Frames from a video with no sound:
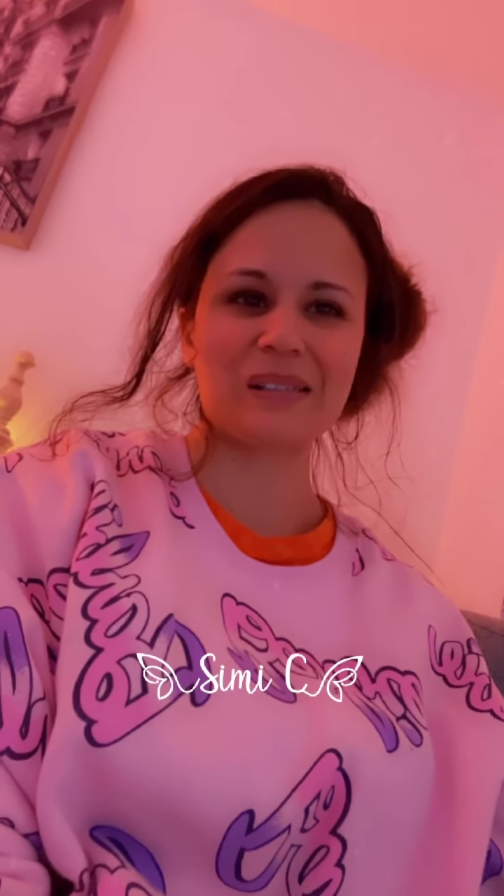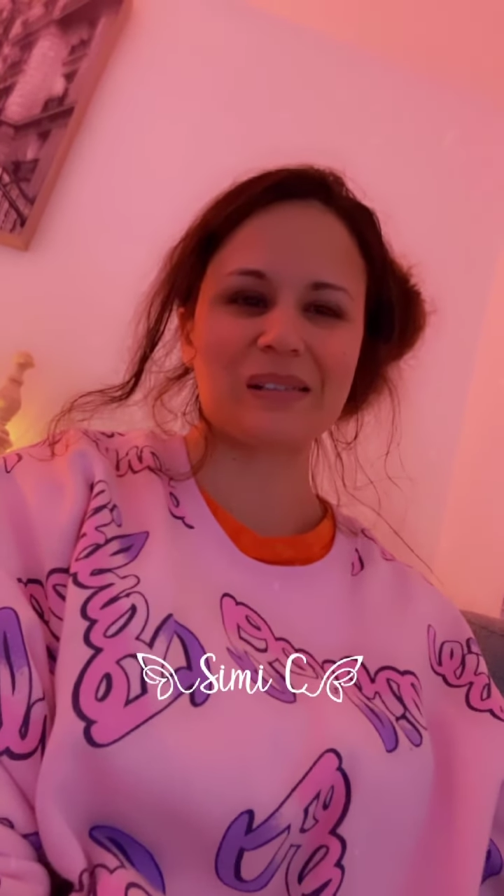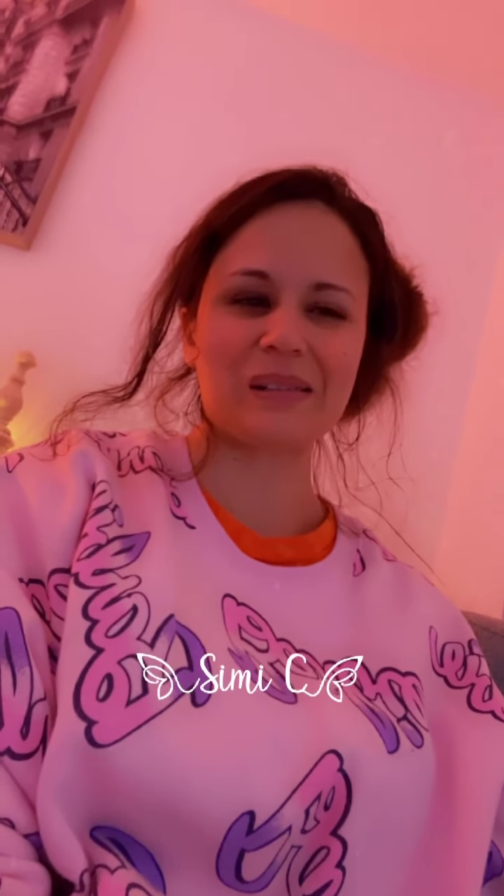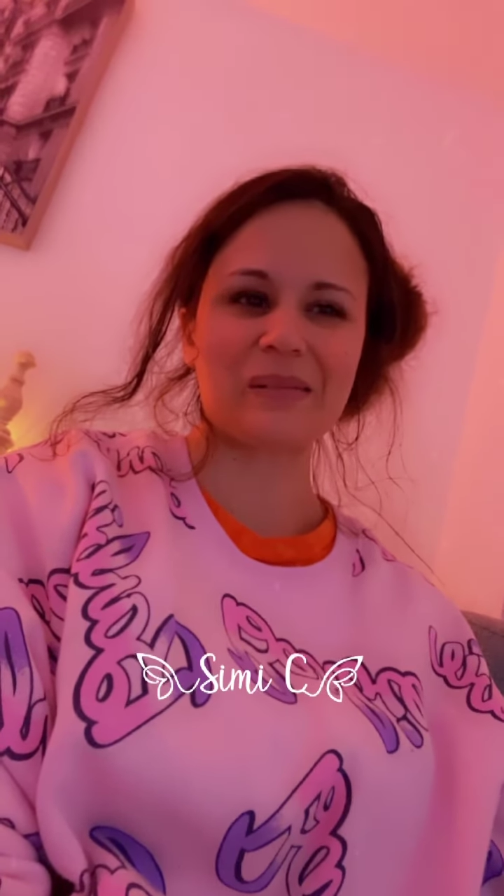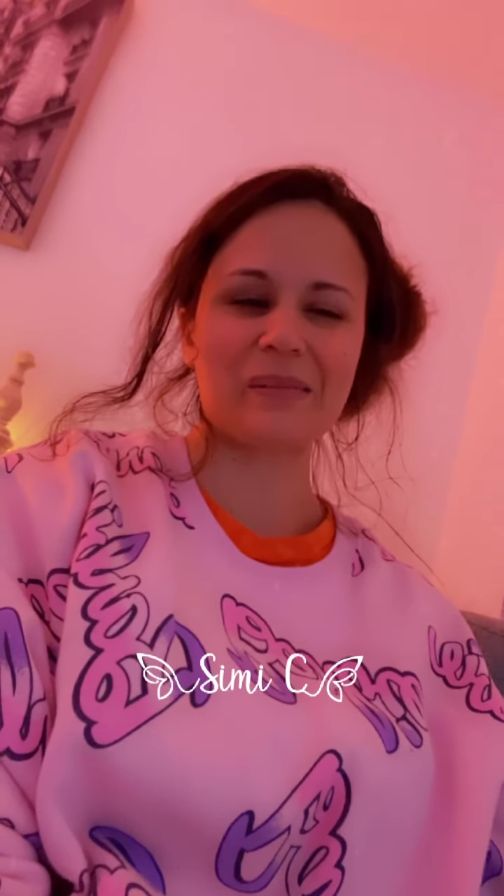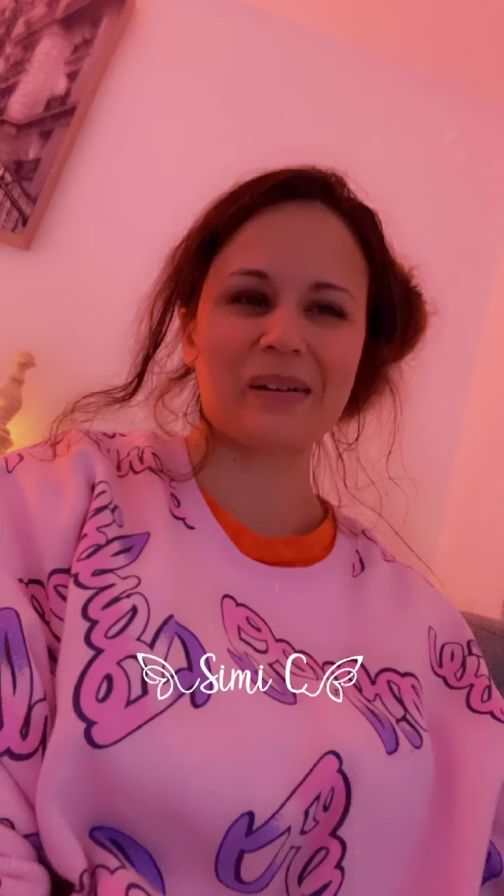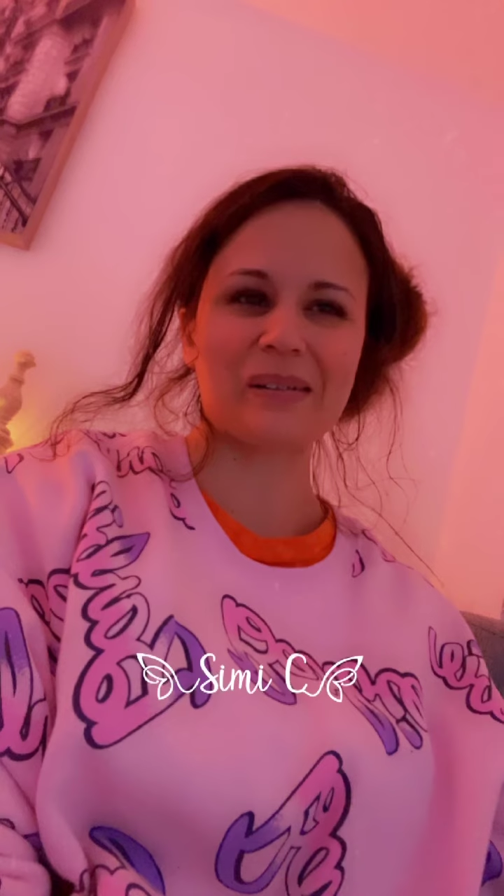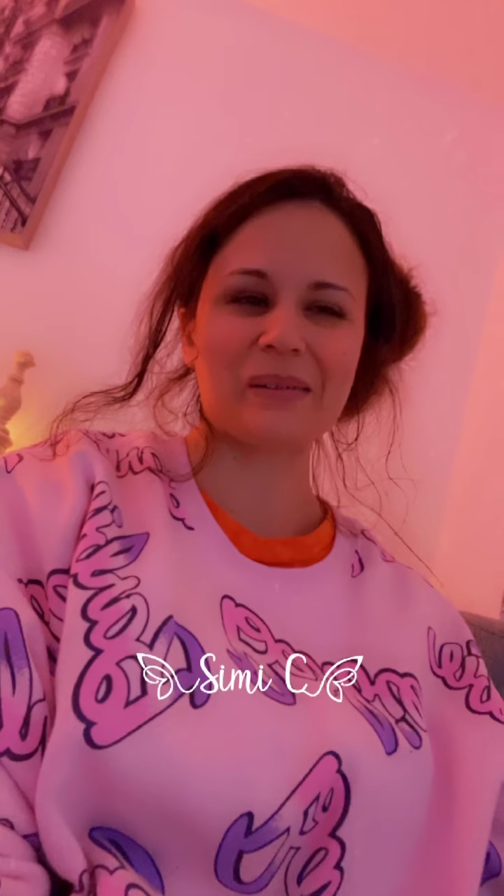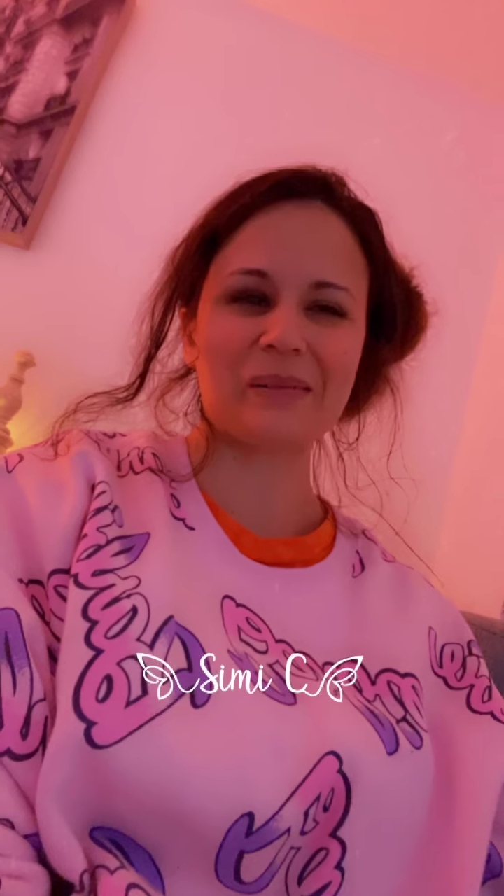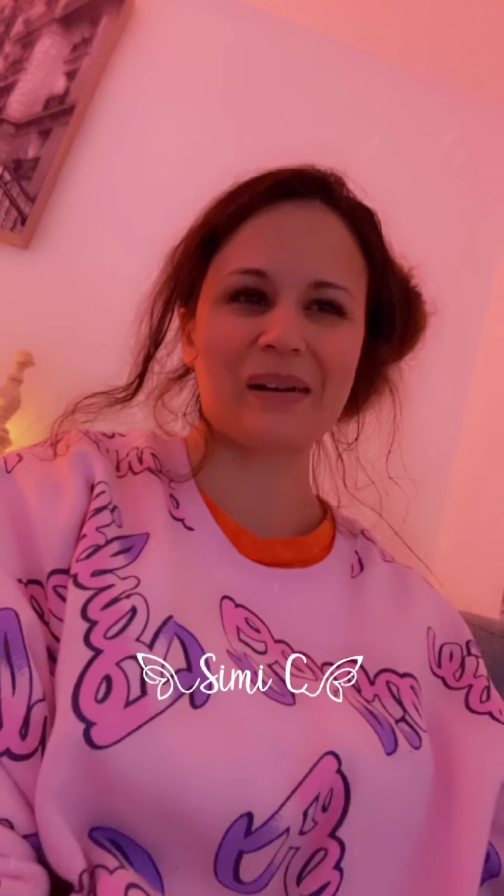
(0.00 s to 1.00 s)
no
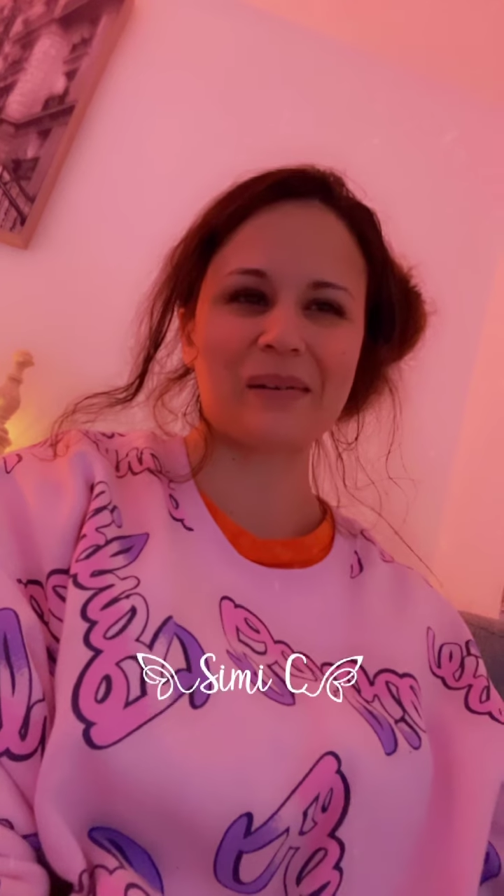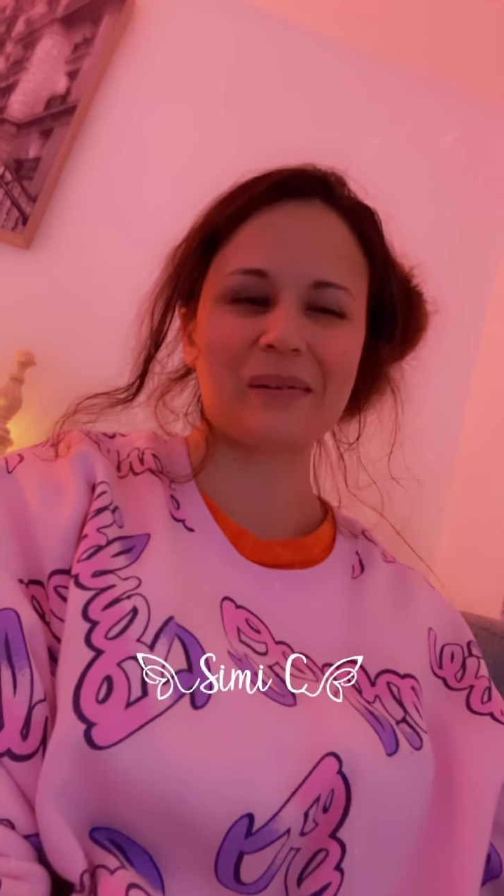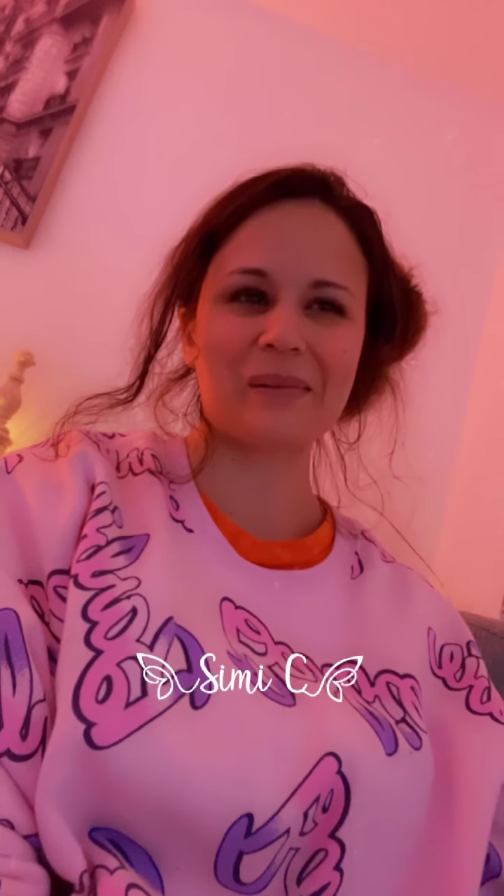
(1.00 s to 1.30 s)
matter, no matter